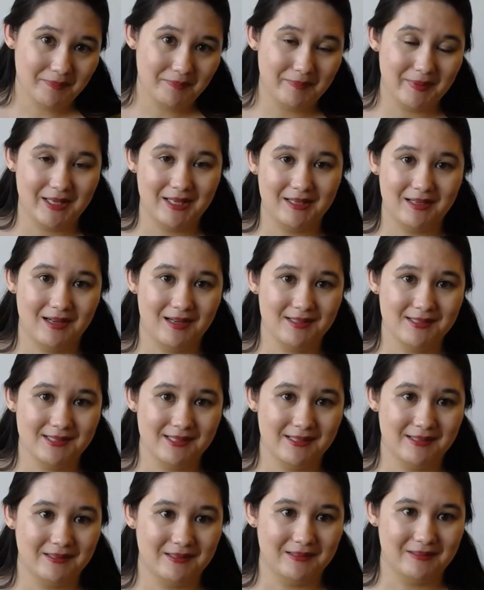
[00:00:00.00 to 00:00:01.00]
but
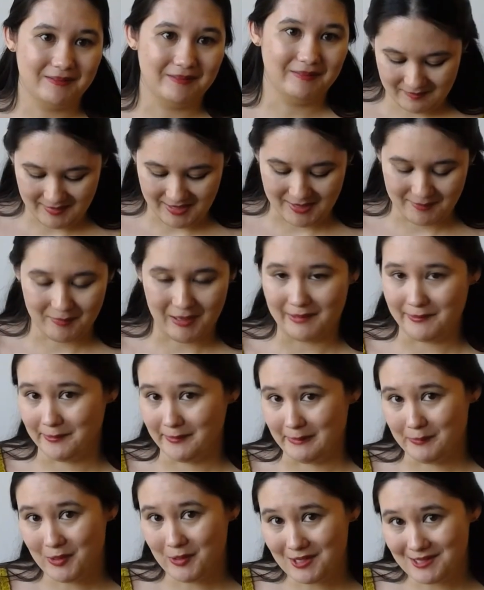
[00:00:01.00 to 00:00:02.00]
also, and probably
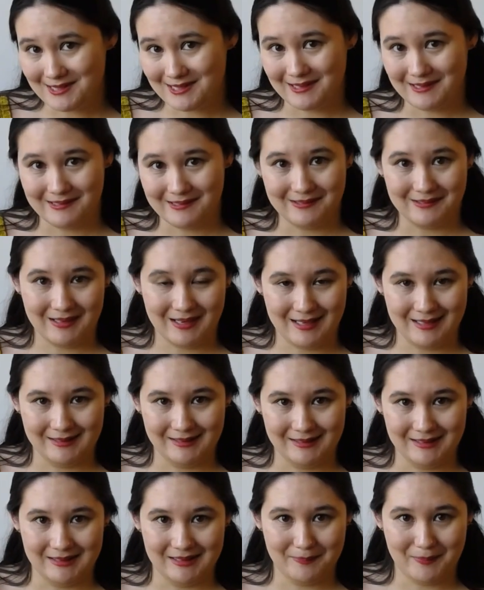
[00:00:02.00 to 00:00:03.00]
more so,
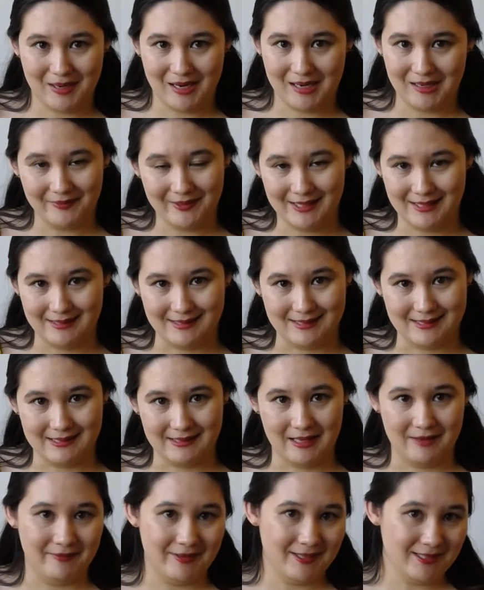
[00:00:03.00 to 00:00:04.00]
on the part of his
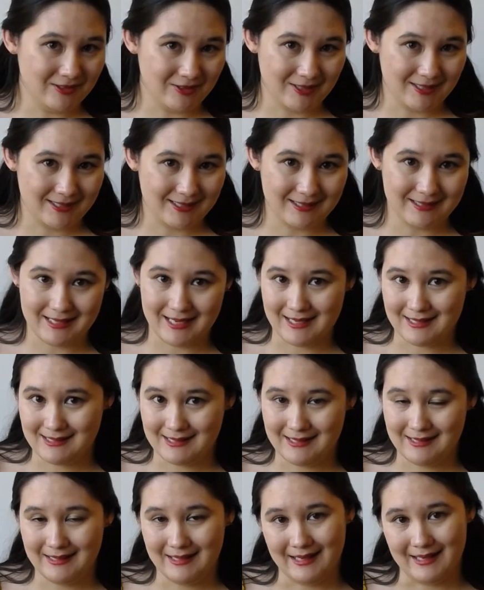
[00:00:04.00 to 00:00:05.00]
love interest,
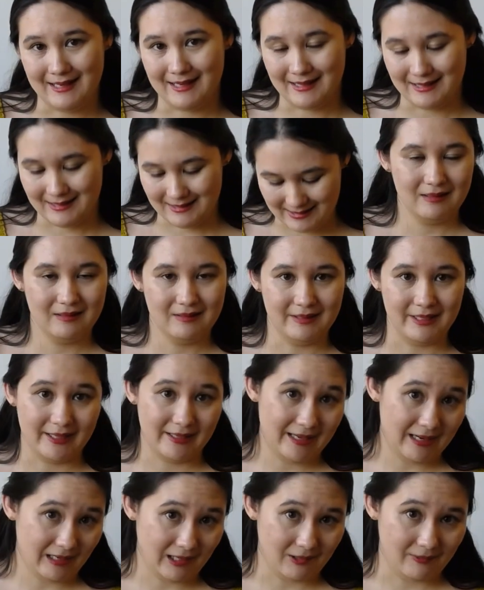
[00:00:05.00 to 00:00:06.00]
Daisy, and Nick
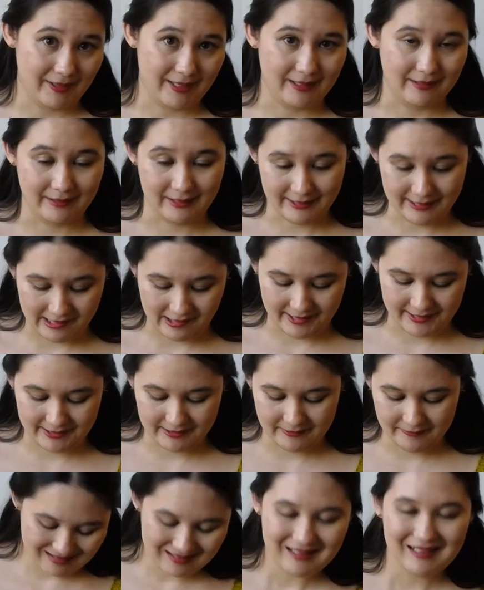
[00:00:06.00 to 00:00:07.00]
Carraway, the
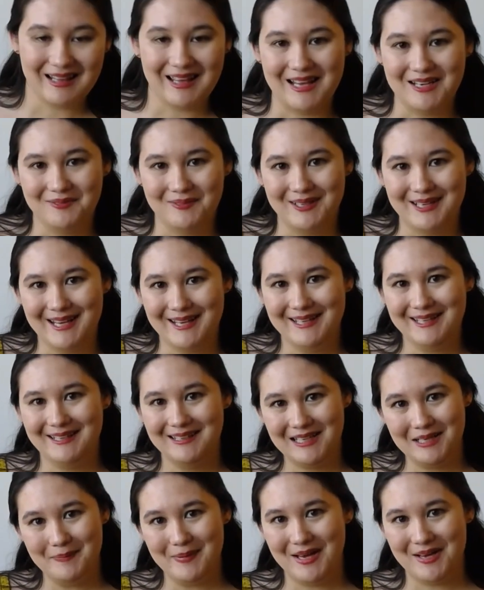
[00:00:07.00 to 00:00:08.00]
narrator. And when I
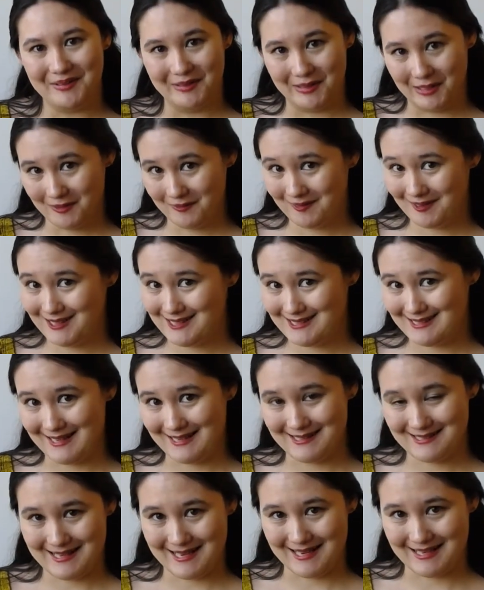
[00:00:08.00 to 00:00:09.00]
hear about
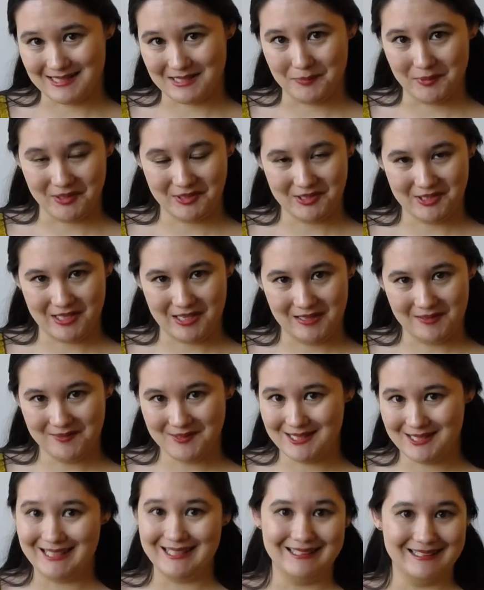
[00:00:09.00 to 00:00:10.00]
over-aestheticized
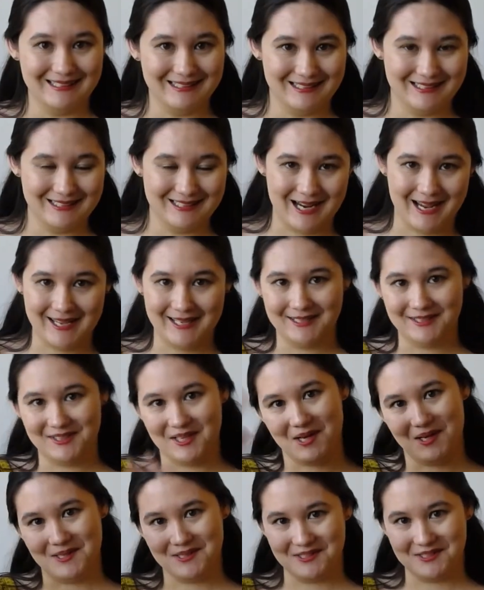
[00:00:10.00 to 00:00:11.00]
bookshelves and giant
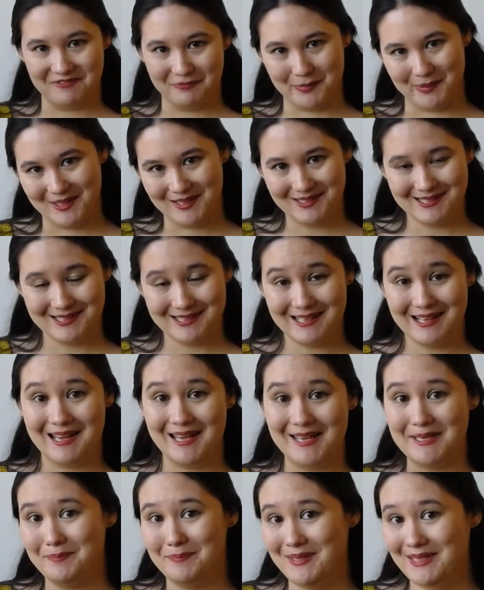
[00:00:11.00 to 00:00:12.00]
halls of books, I
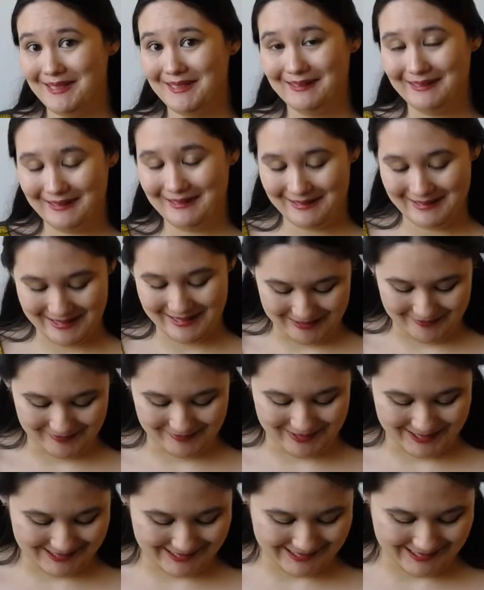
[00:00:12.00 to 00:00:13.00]
immediately think of
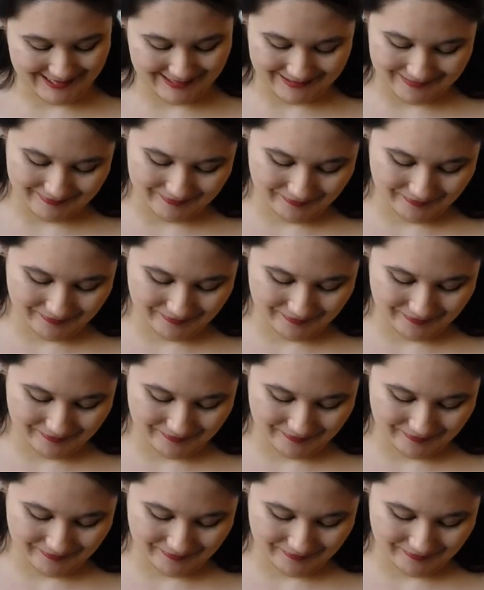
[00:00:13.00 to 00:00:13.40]
this scene.